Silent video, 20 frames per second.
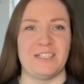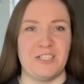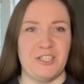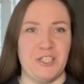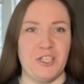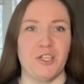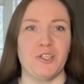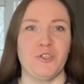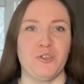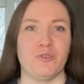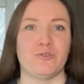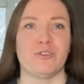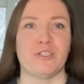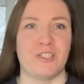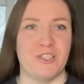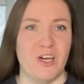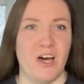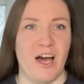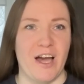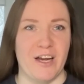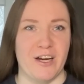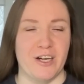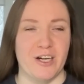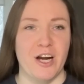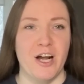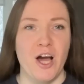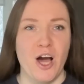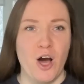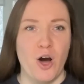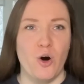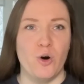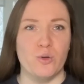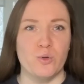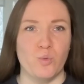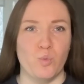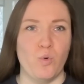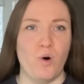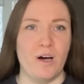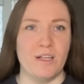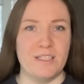until you retire
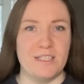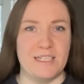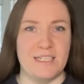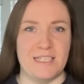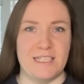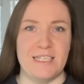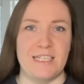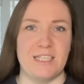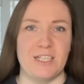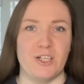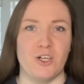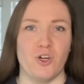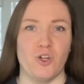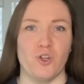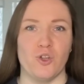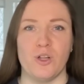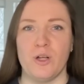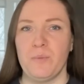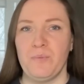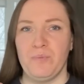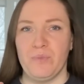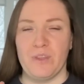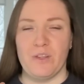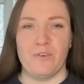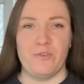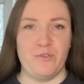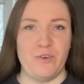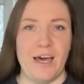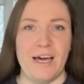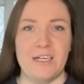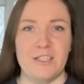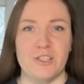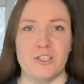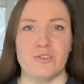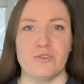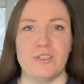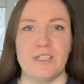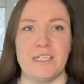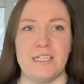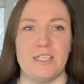on one single
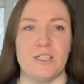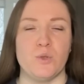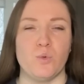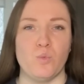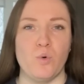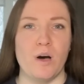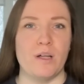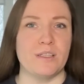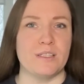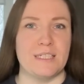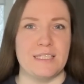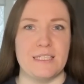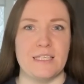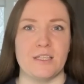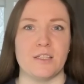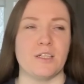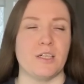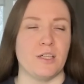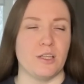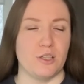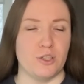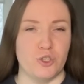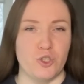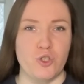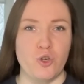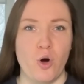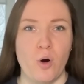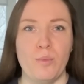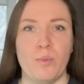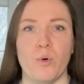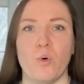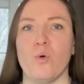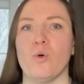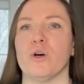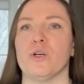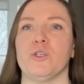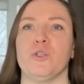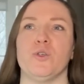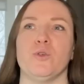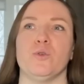factory, in one single job,
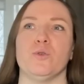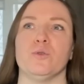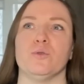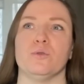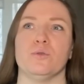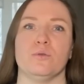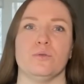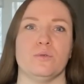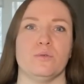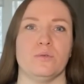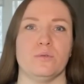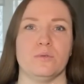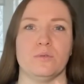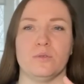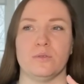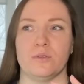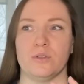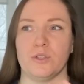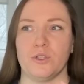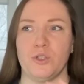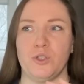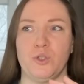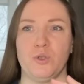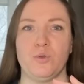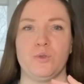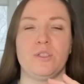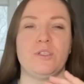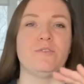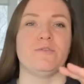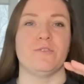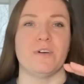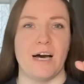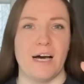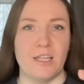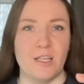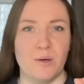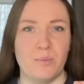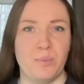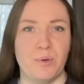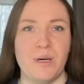or you
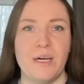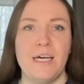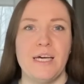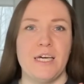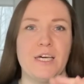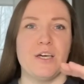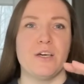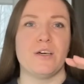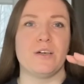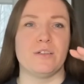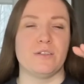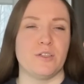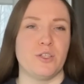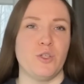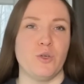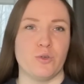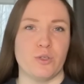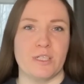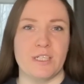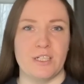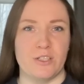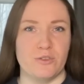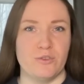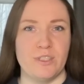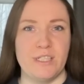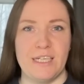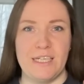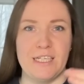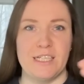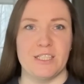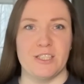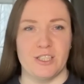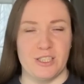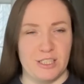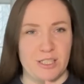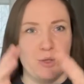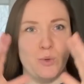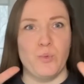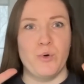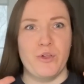develop your
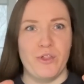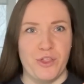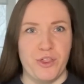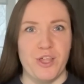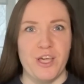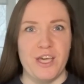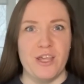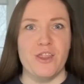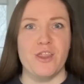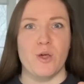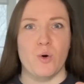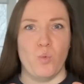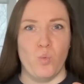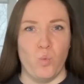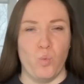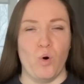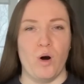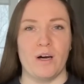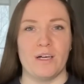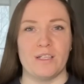career within